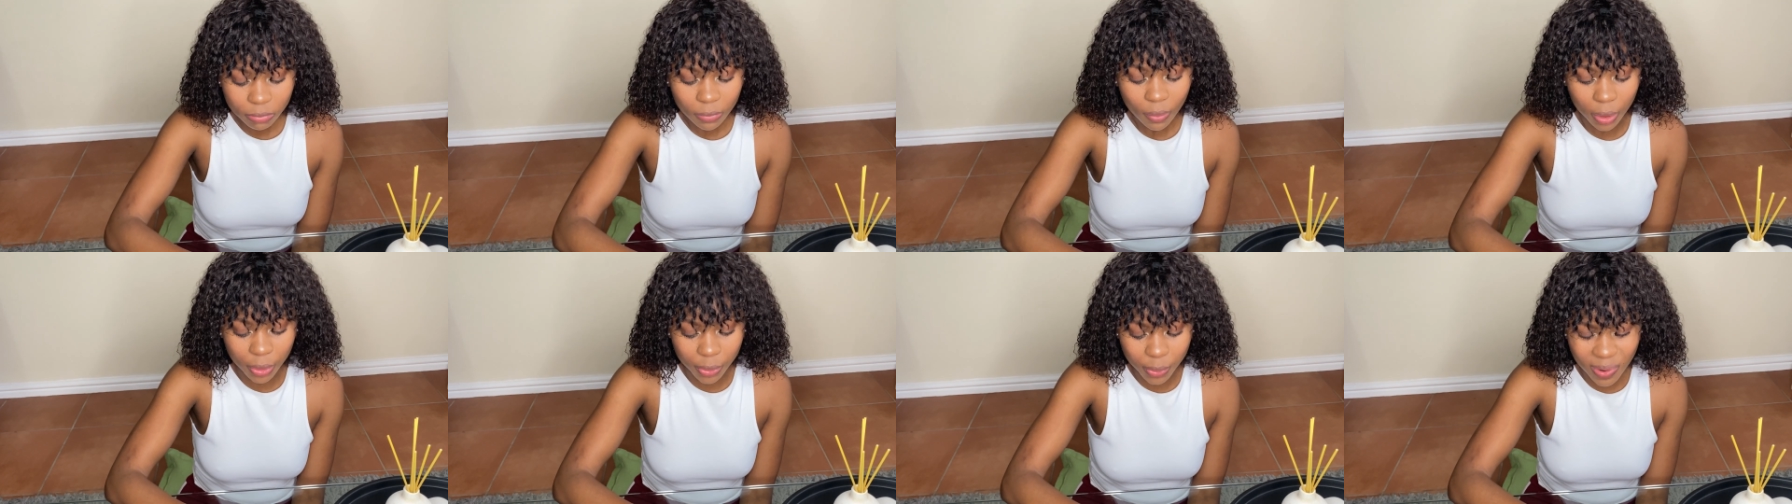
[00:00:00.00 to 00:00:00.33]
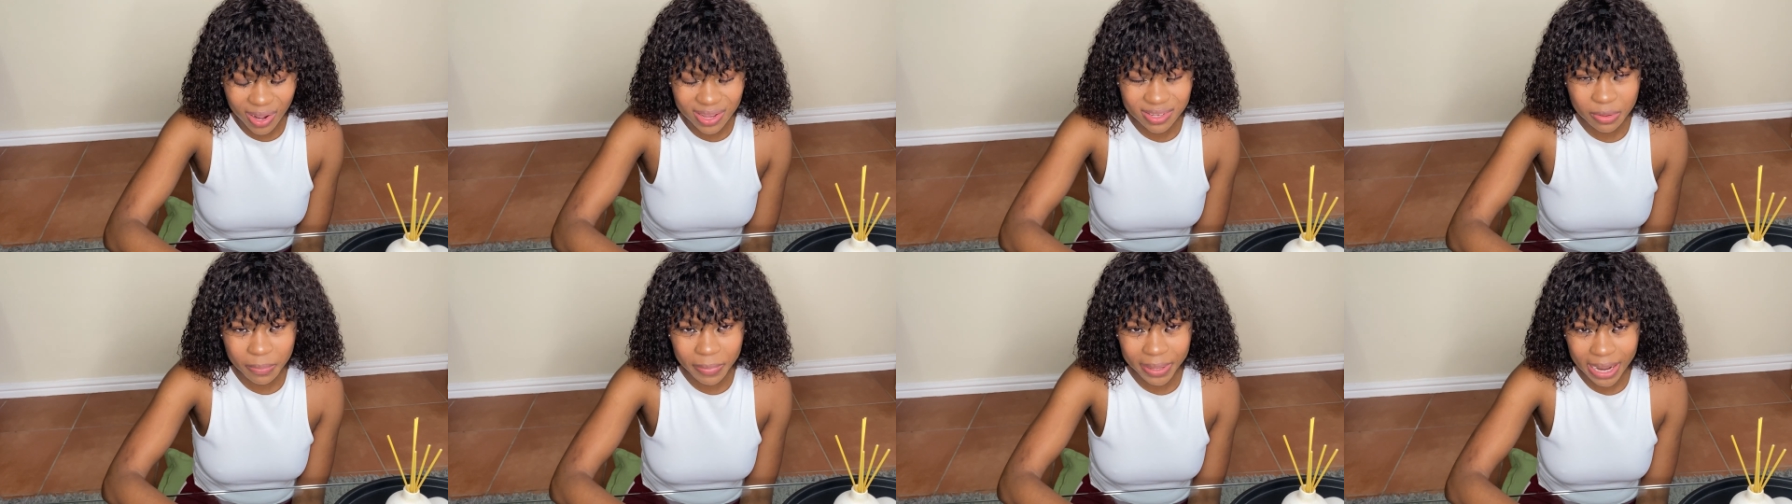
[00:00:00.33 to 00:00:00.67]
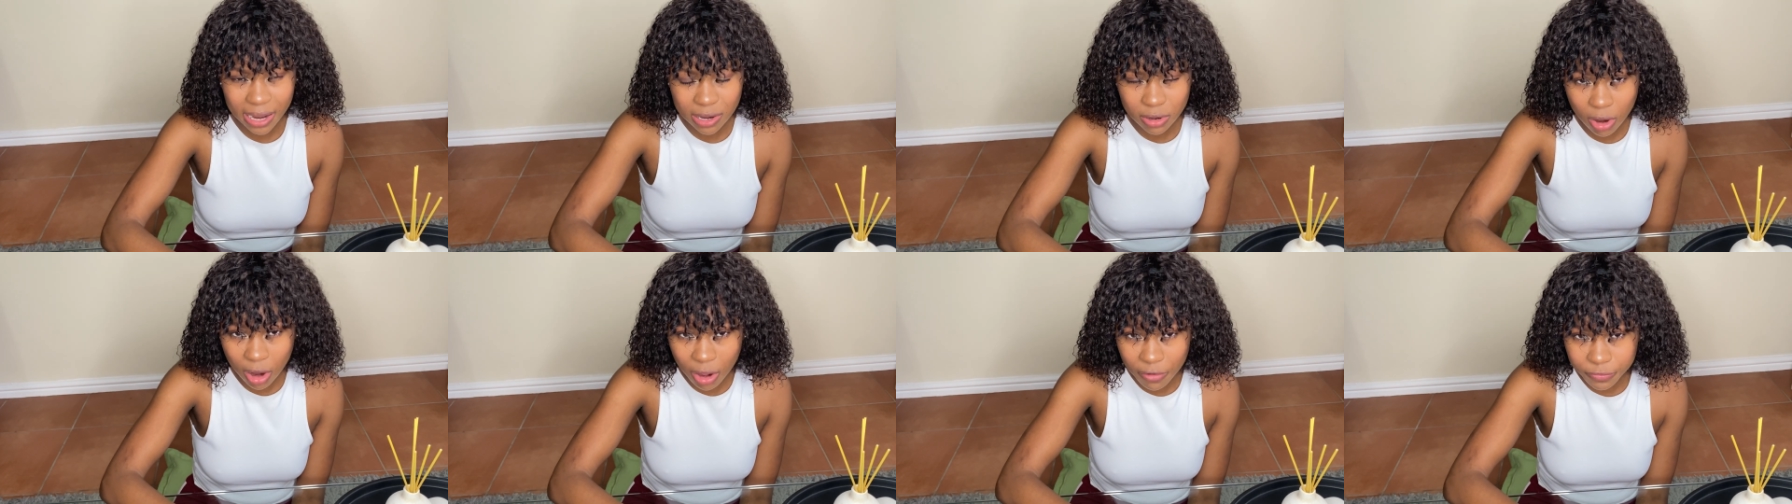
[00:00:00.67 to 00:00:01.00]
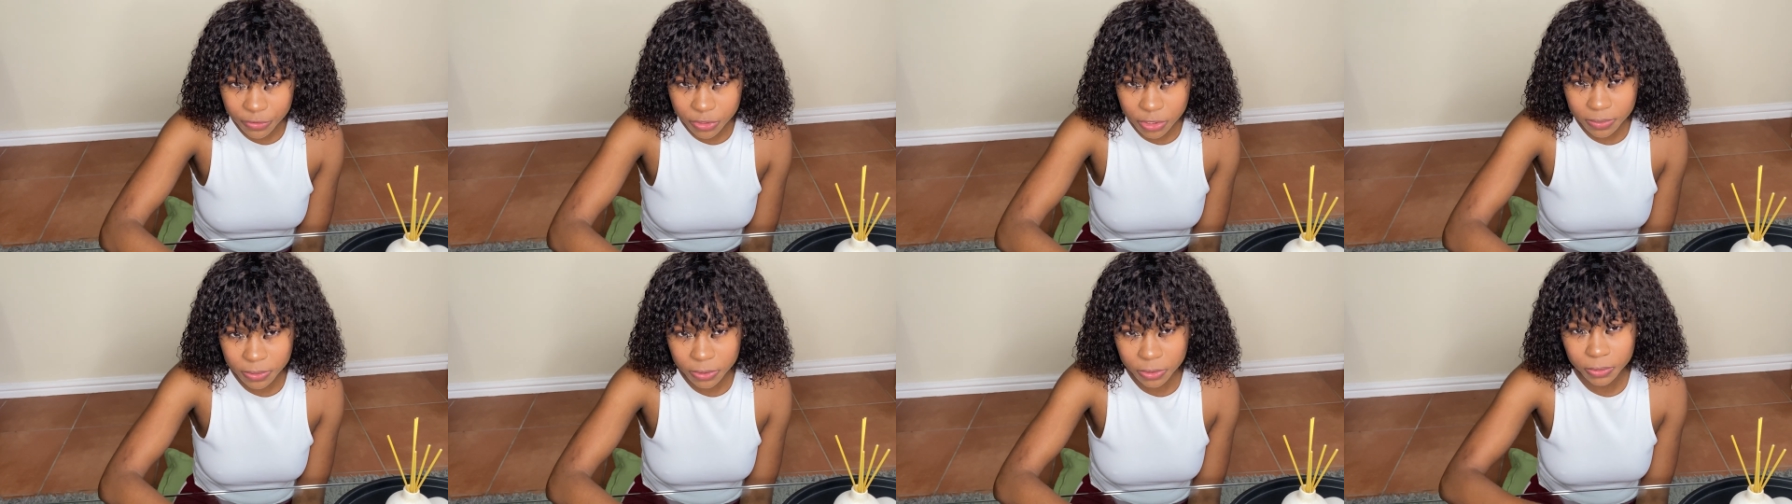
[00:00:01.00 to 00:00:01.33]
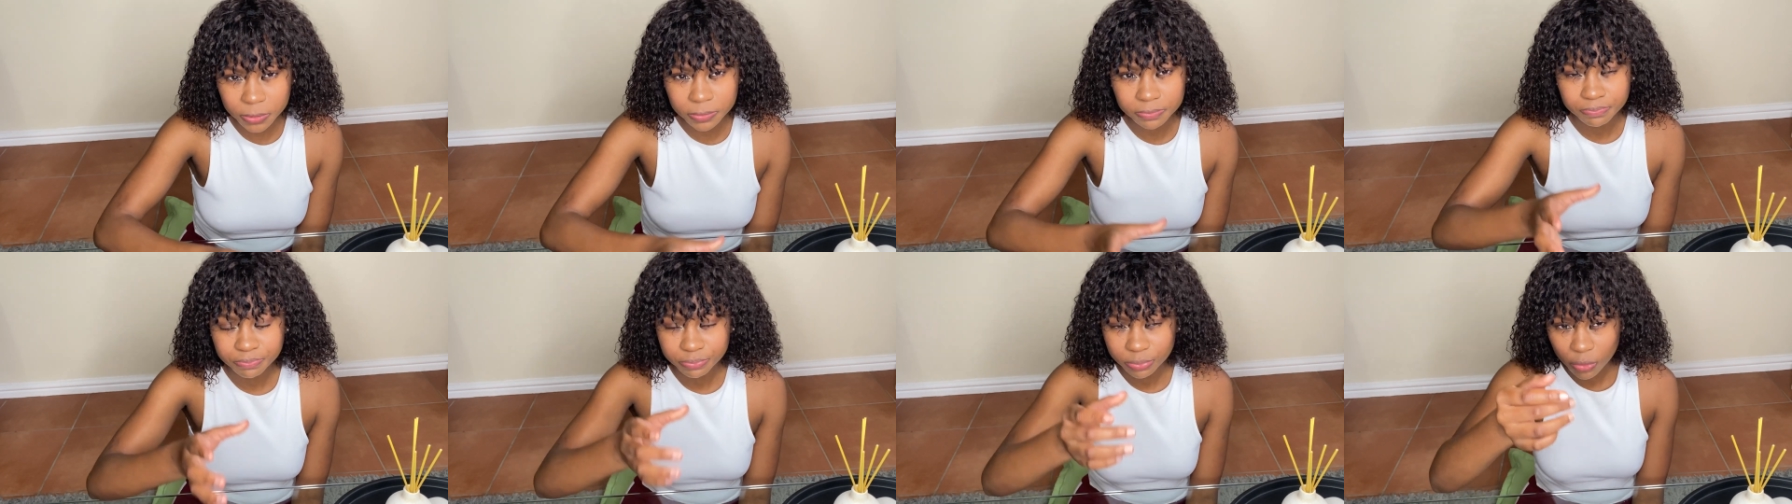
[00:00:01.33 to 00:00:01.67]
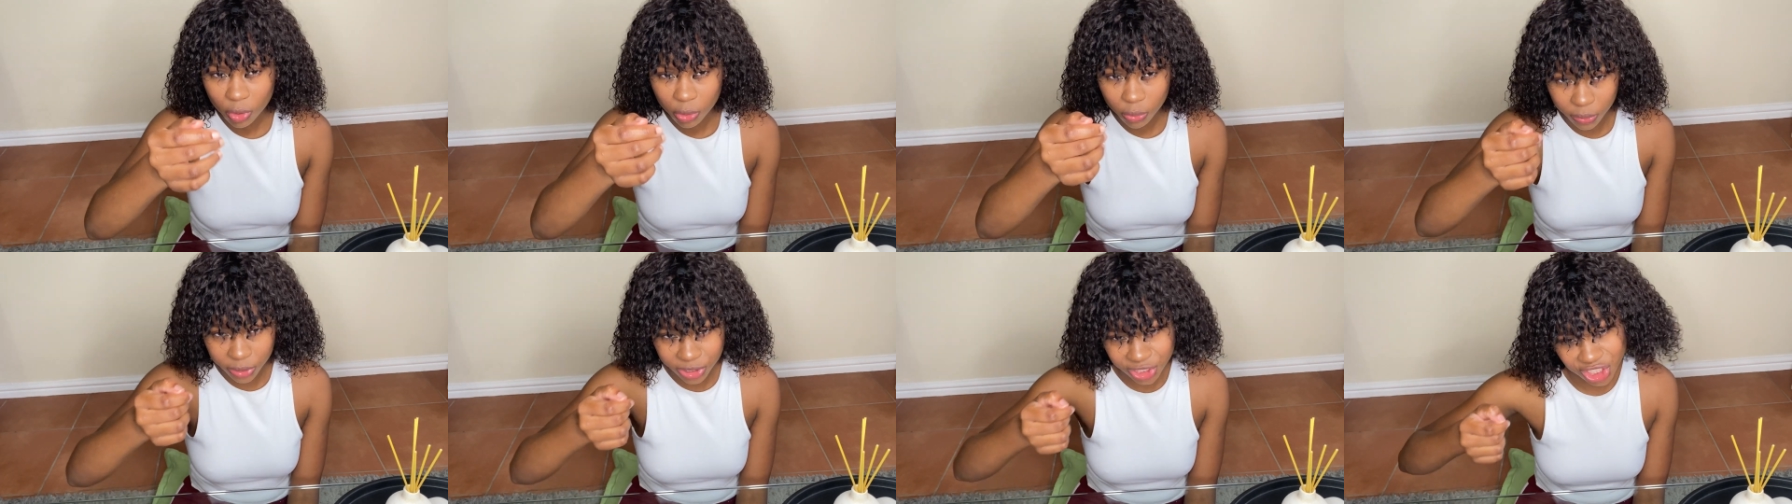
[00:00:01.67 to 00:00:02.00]
It was a bit uncomfortable
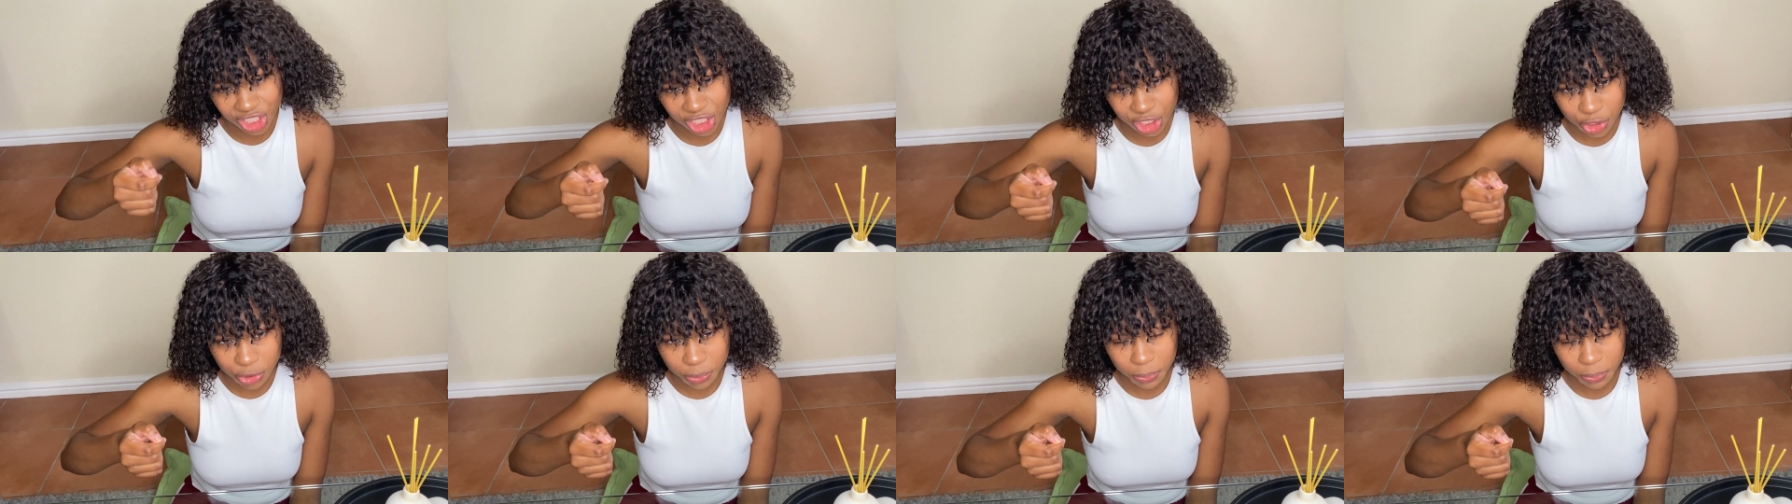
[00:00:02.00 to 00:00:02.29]
when she had